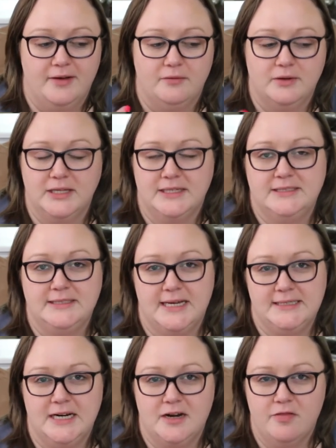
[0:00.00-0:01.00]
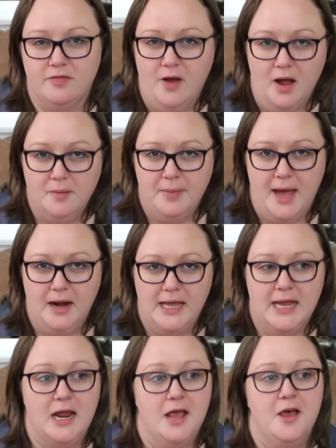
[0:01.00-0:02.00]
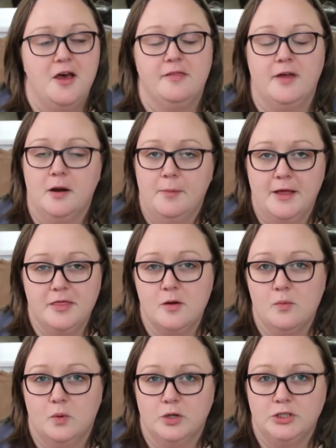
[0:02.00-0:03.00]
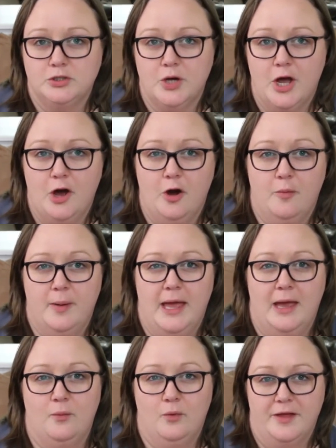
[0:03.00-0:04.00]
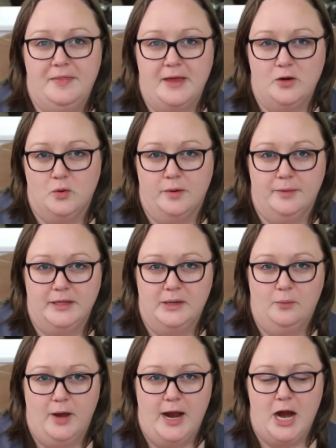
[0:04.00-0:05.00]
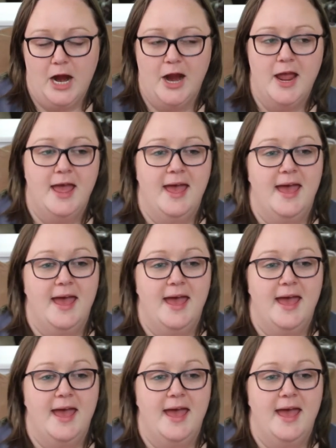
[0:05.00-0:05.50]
I really sat down and thought about it, thought about their wardrobe and what they normally wear.